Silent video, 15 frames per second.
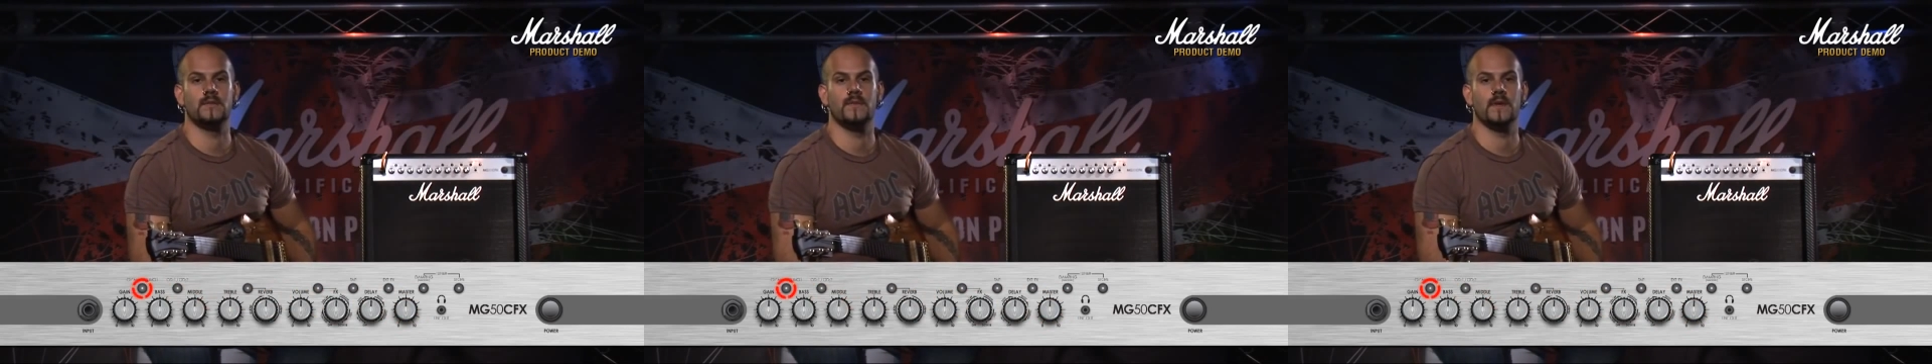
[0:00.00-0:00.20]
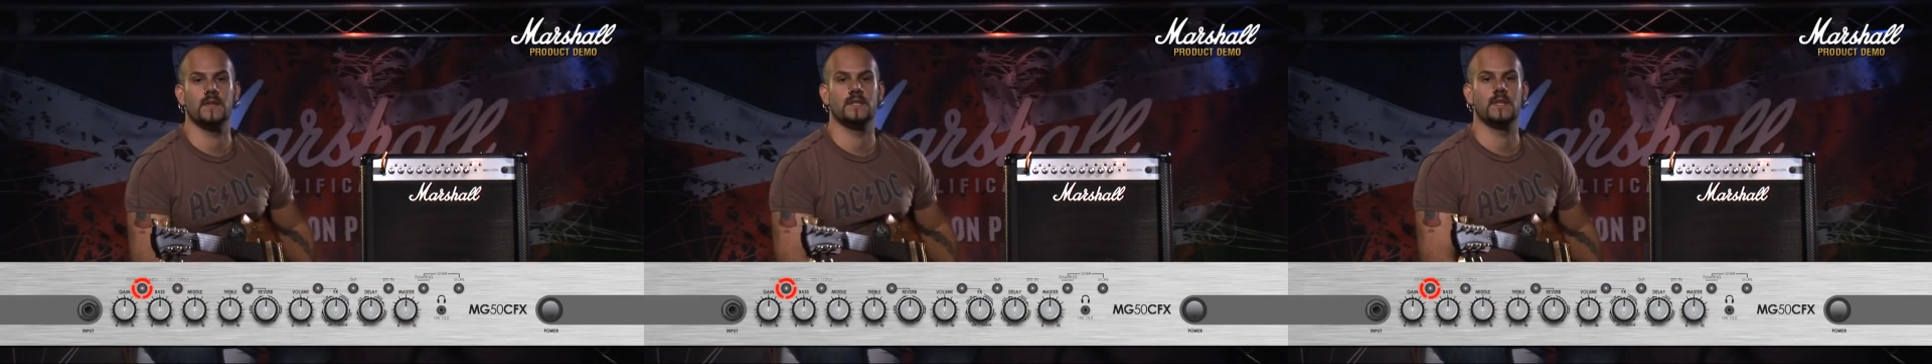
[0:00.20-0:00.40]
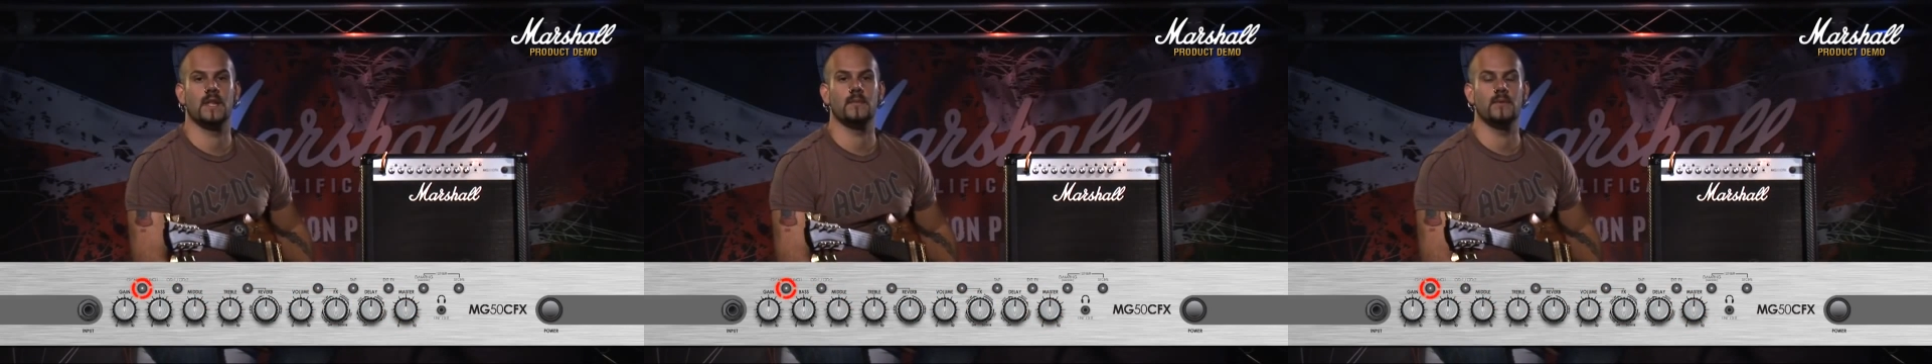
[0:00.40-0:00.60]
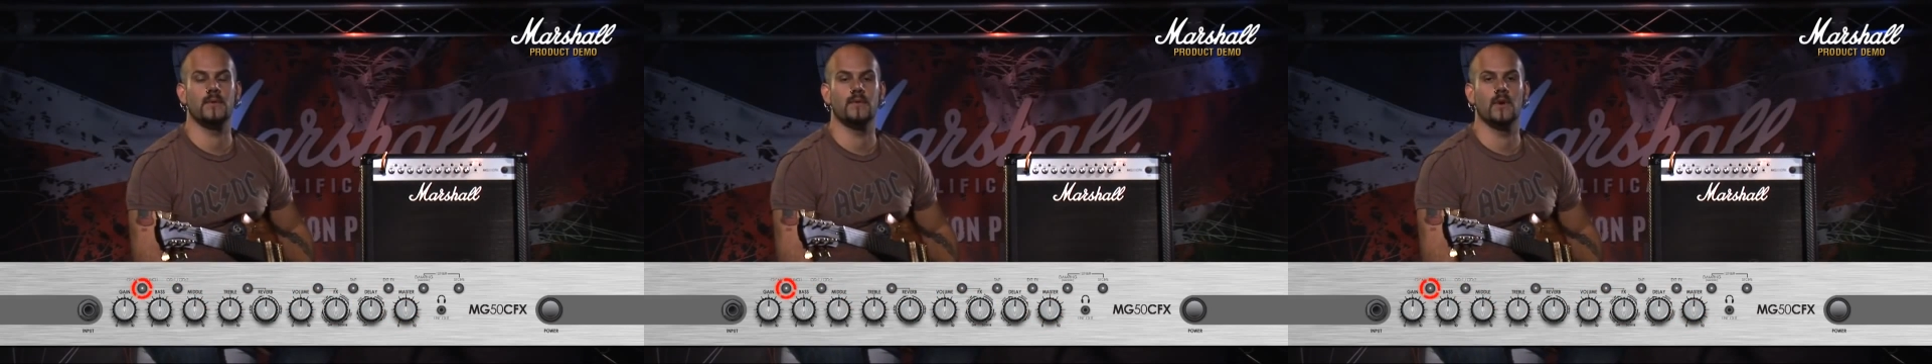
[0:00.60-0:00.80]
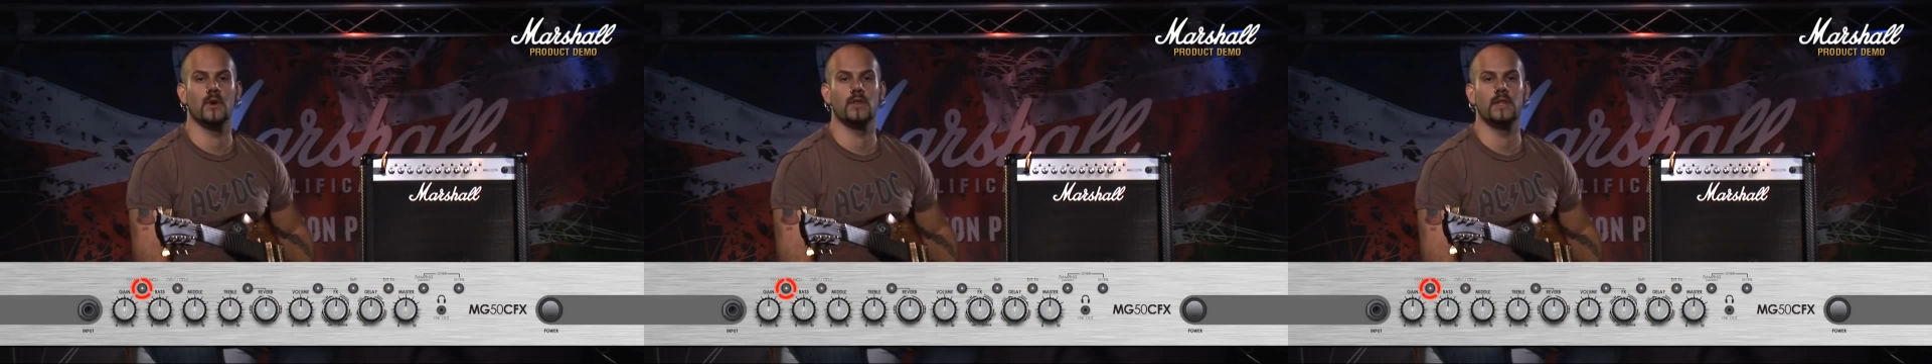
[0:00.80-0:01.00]
First up,
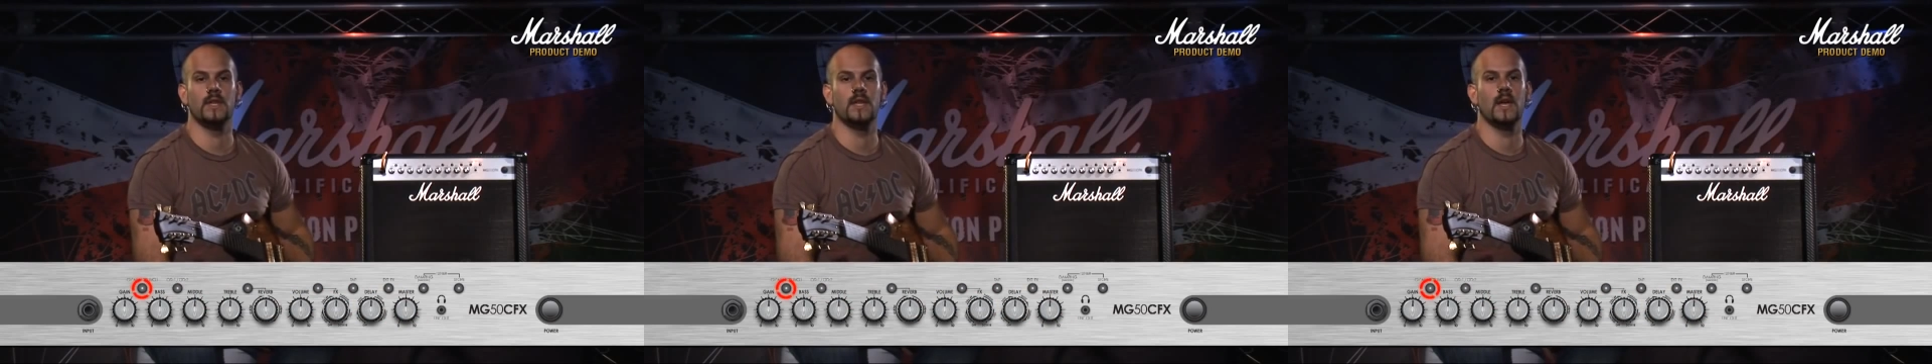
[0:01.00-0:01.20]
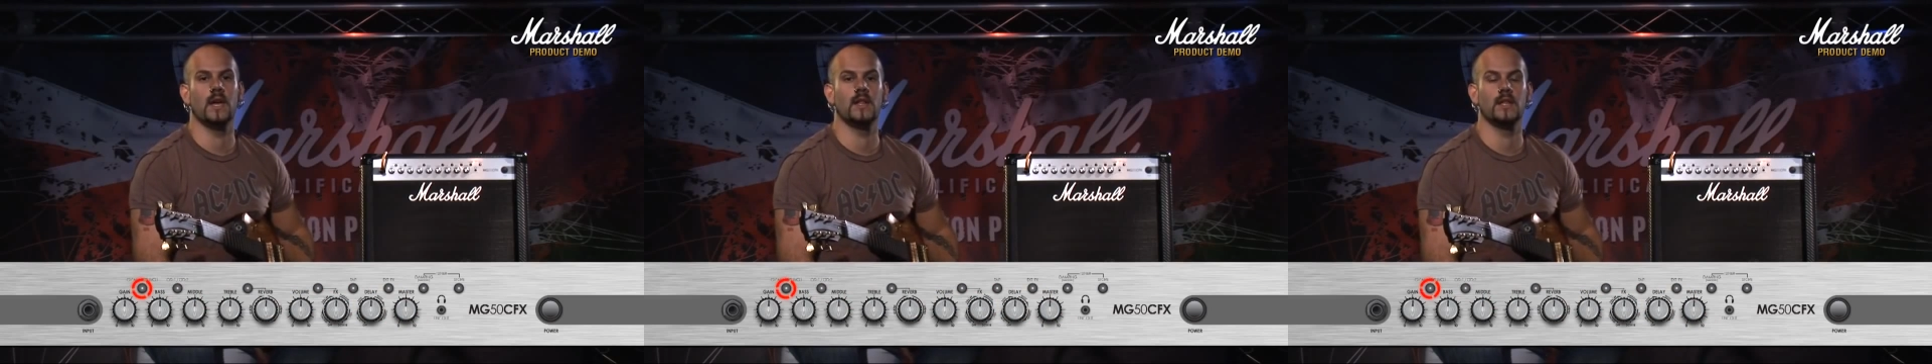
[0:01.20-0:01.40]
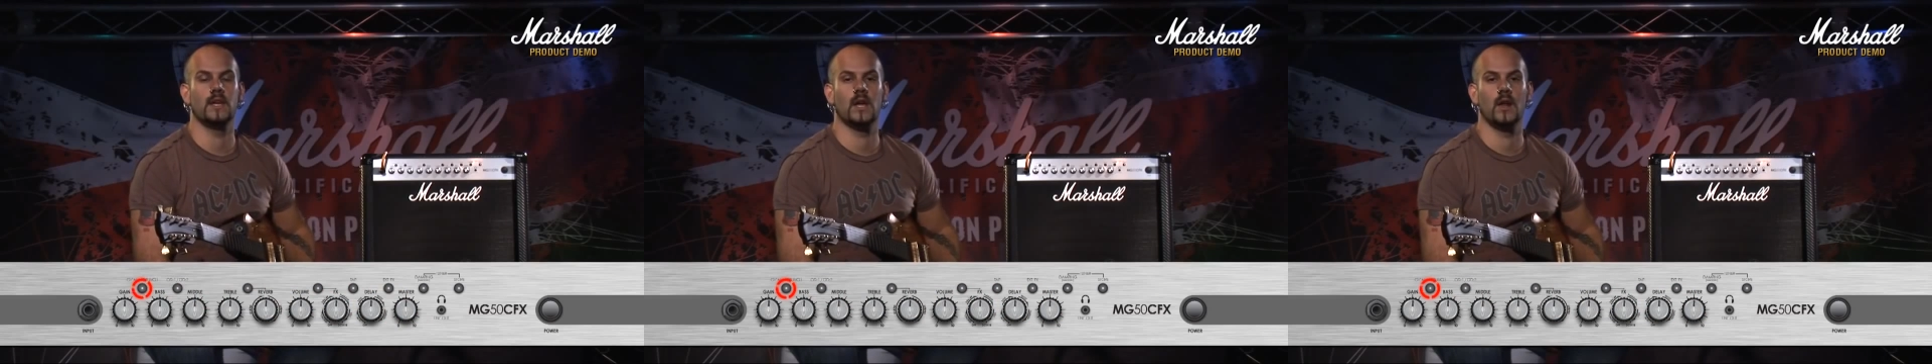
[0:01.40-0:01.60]
you've got the